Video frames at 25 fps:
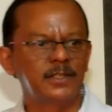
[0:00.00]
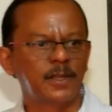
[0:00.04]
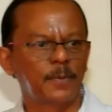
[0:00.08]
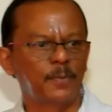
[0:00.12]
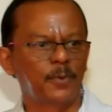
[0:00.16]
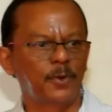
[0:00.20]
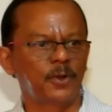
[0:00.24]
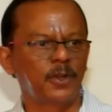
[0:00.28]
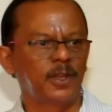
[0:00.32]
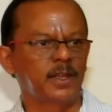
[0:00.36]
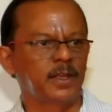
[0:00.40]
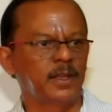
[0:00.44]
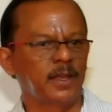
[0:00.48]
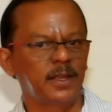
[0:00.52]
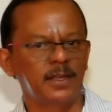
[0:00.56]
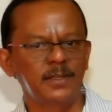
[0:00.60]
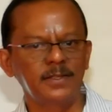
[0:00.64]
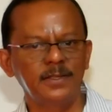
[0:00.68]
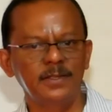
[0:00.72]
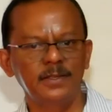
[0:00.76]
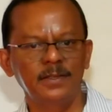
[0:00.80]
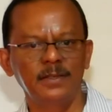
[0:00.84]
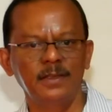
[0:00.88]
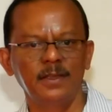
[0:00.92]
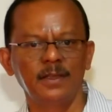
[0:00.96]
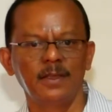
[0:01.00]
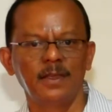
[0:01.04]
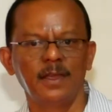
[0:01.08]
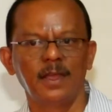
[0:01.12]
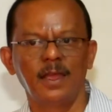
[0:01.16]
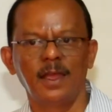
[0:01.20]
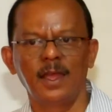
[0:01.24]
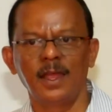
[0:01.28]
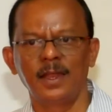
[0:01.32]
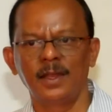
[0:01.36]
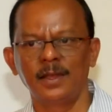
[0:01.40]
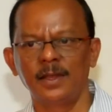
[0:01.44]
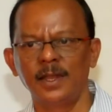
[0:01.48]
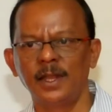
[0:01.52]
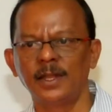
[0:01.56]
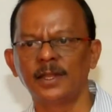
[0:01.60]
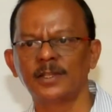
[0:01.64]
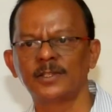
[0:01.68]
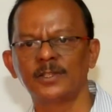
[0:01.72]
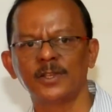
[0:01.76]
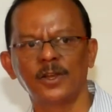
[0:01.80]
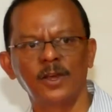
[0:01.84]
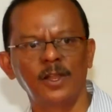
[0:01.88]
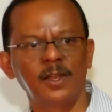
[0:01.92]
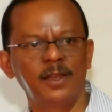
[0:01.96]
supporting us and let
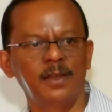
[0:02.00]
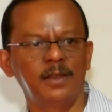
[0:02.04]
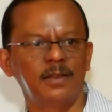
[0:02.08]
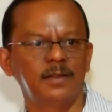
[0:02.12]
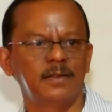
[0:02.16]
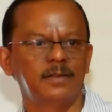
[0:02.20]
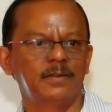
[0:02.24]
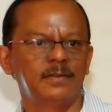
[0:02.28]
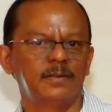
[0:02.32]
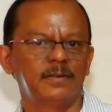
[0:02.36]
us all